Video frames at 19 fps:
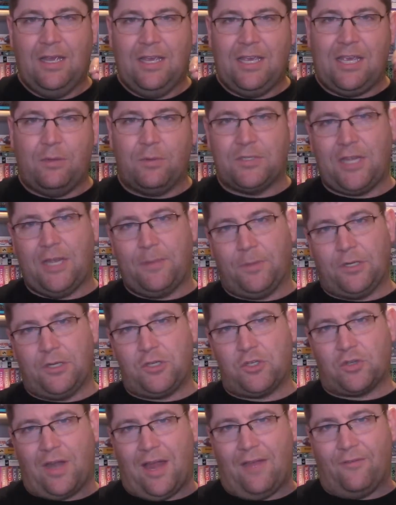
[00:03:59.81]
he able to
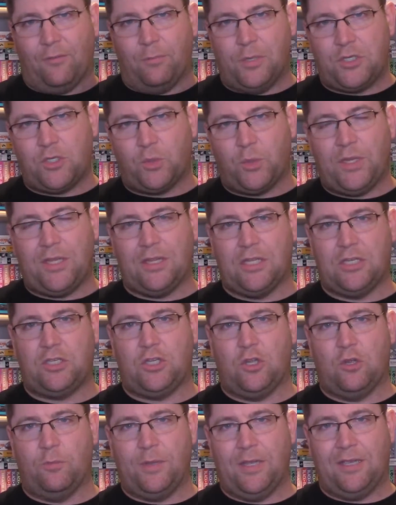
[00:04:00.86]
travel between the
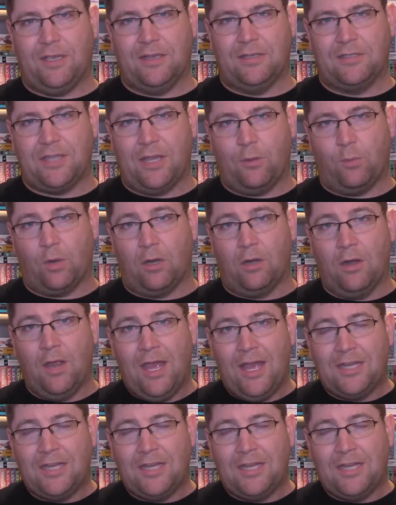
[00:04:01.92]
two because they were